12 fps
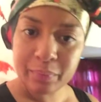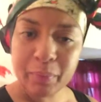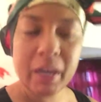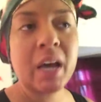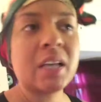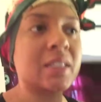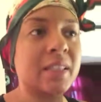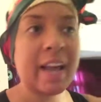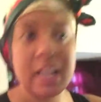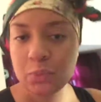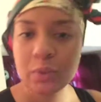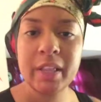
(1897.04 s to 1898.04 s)
because
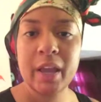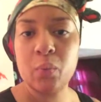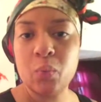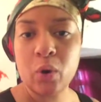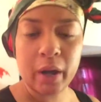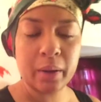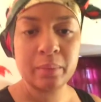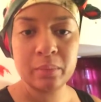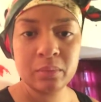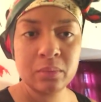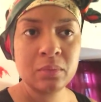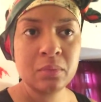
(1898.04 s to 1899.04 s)
that's what they want.
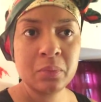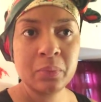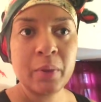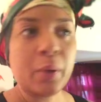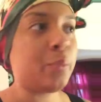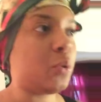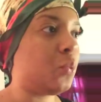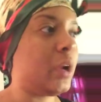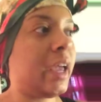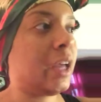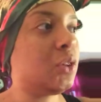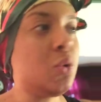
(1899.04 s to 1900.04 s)
But
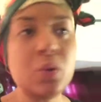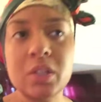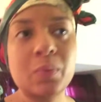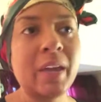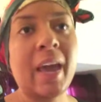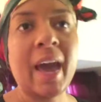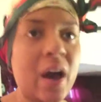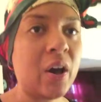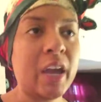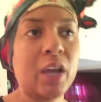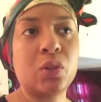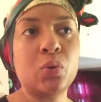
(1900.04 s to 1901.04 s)
we ain't losing. We ain't out
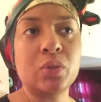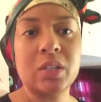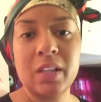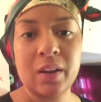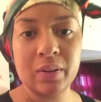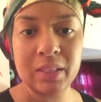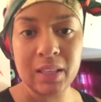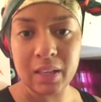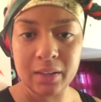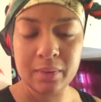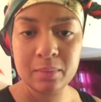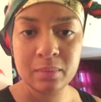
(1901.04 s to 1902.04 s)
here losing
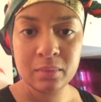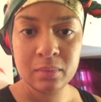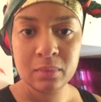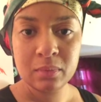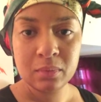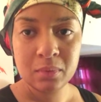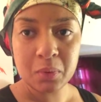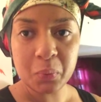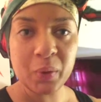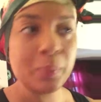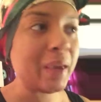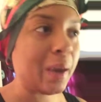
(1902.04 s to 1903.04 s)
everything.
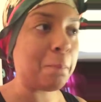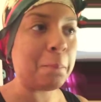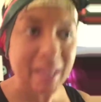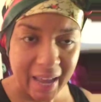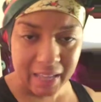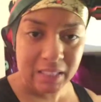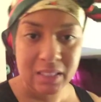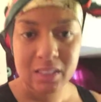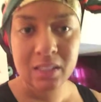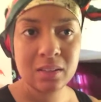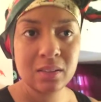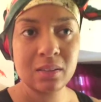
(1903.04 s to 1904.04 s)
We being
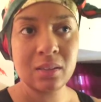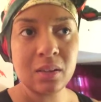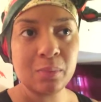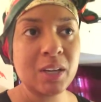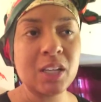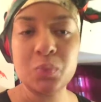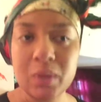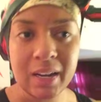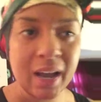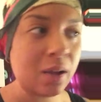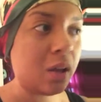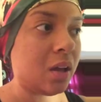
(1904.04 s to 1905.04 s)
blessed because we
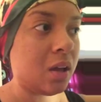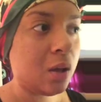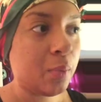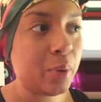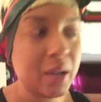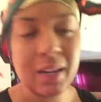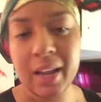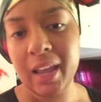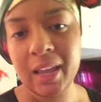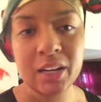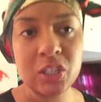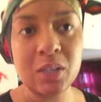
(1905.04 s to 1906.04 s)
not putting
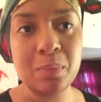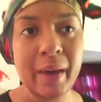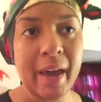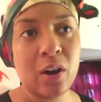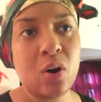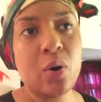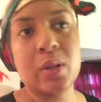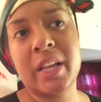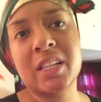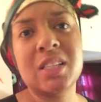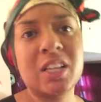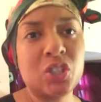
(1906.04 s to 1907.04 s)
that energy back. Oh,
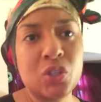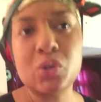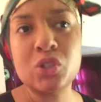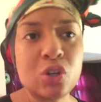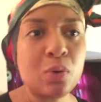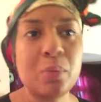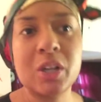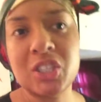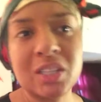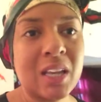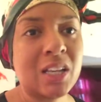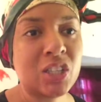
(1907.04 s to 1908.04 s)
let's let's do so
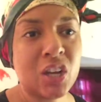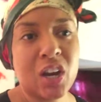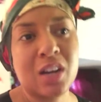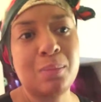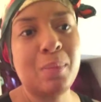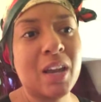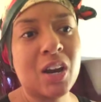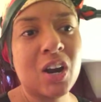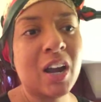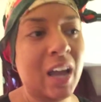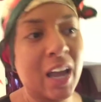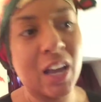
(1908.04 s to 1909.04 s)
much things to her to make
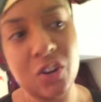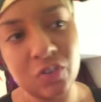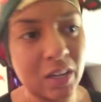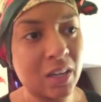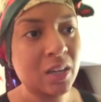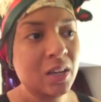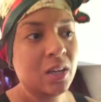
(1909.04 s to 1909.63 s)
her angry,